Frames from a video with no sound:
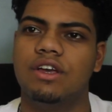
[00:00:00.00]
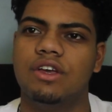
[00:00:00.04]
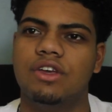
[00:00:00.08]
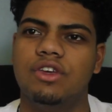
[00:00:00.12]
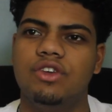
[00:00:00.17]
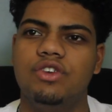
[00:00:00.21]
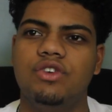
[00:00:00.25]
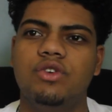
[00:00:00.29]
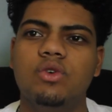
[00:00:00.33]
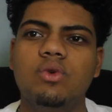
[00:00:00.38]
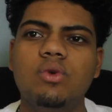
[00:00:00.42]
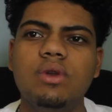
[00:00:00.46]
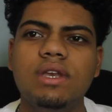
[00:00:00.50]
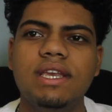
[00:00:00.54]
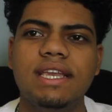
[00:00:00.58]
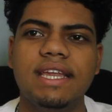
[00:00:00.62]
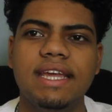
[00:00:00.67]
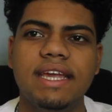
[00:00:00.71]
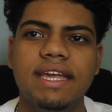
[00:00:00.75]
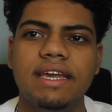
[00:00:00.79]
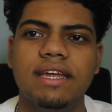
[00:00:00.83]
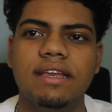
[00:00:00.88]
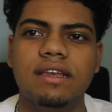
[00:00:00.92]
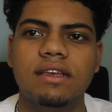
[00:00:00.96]
you
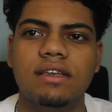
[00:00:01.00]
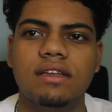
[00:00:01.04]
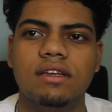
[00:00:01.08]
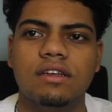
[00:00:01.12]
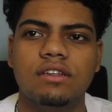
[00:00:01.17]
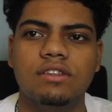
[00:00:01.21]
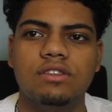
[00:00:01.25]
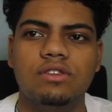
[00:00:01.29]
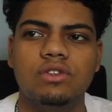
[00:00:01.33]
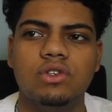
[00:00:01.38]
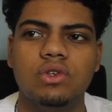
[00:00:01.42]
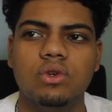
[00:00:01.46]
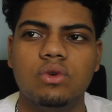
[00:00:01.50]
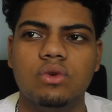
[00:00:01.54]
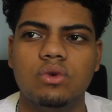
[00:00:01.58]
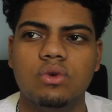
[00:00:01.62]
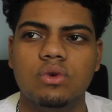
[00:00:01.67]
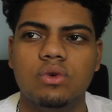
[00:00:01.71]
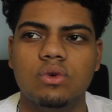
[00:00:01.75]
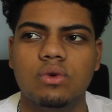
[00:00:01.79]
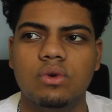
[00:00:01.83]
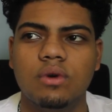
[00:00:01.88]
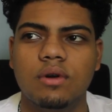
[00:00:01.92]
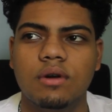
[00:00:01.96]
need
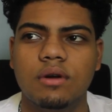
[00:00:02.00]
to